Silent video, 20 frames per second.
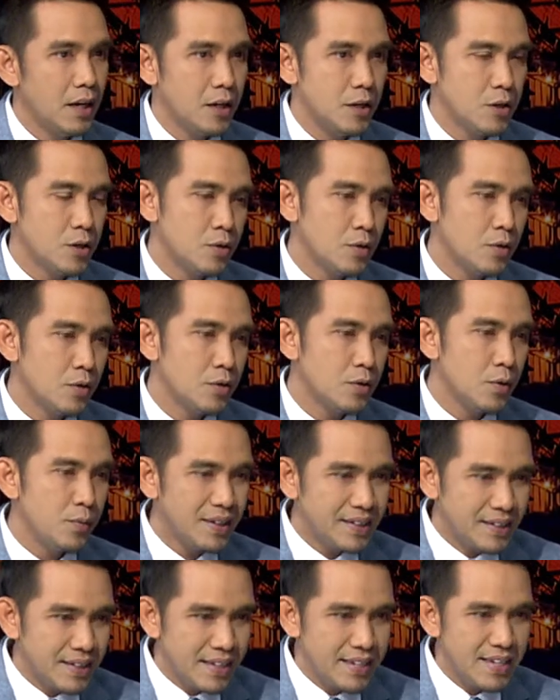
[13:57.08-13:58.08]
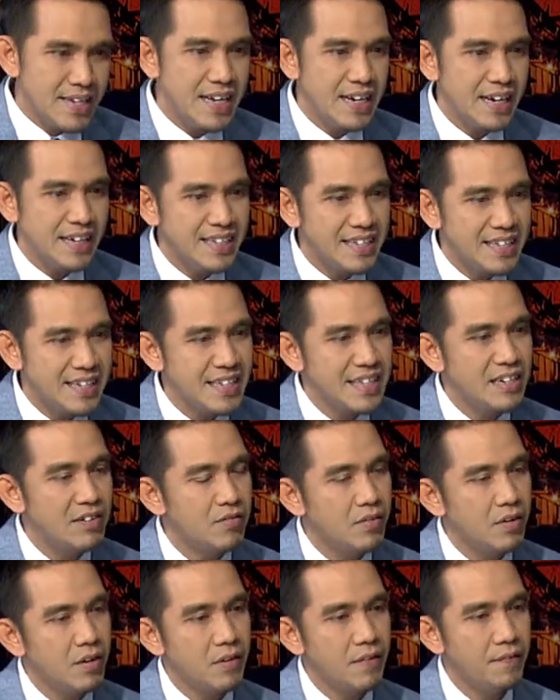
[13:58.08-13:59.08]
So Wasatiyyah
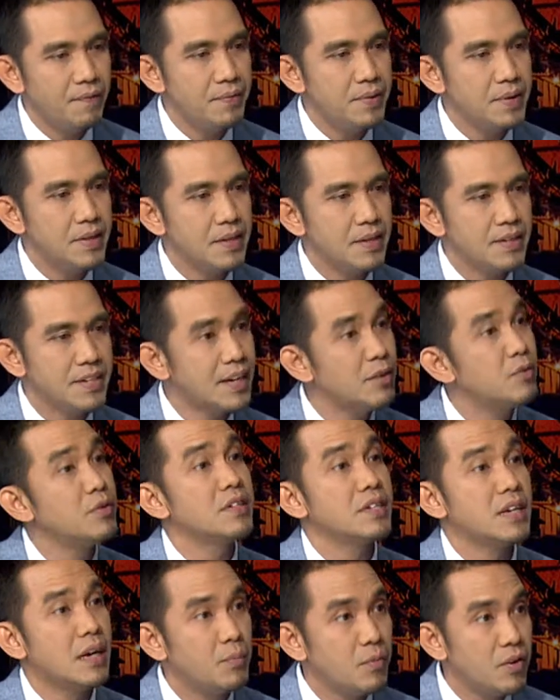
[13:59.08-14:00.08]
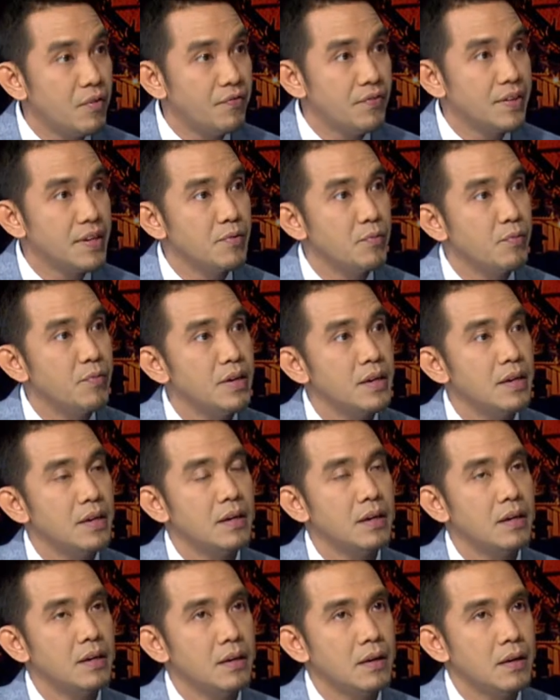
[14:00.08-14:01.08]
Institute of the Sheikhul Islam Office,
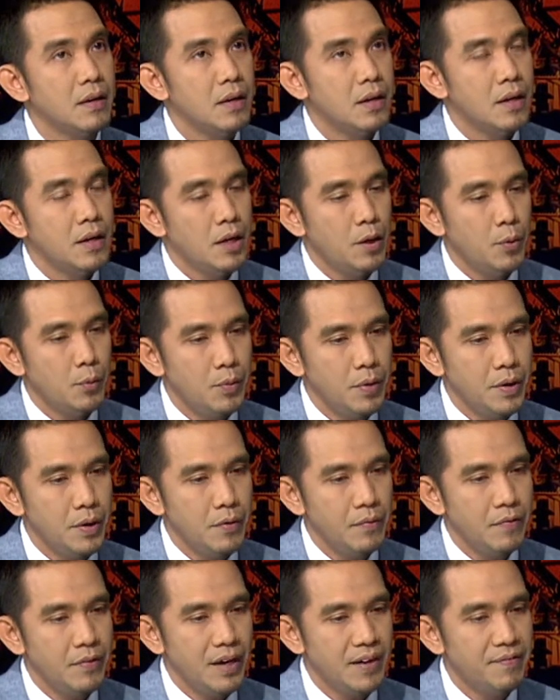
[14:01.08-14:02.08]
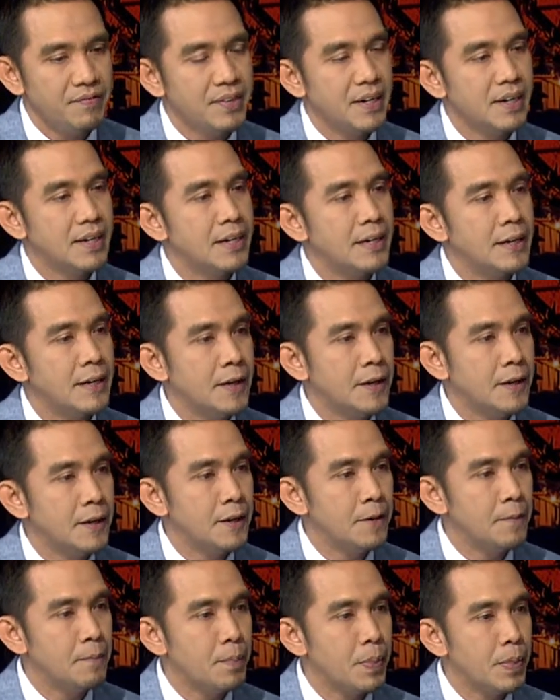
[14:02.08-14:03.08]
we have done
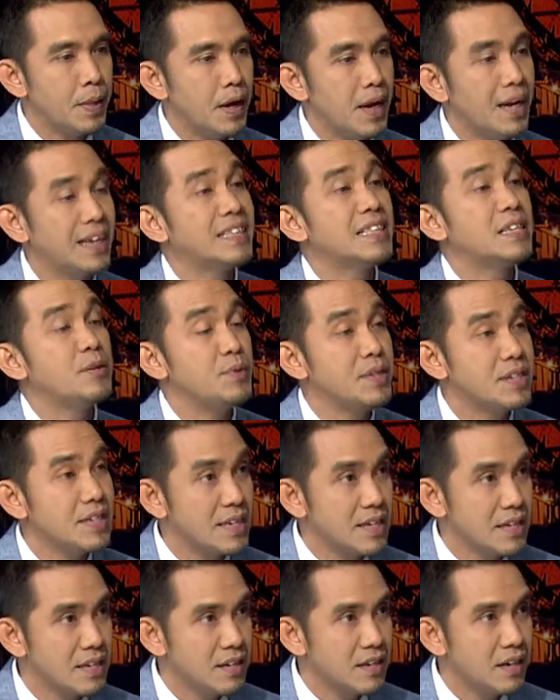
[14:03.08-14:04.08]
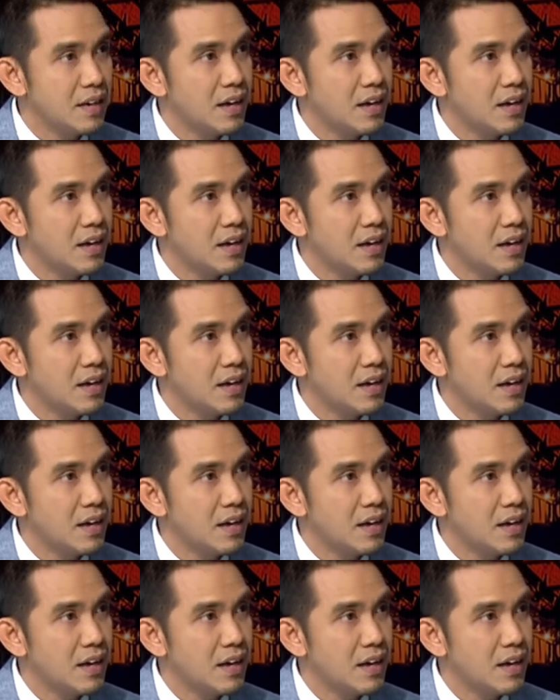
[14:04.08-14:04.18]
activities.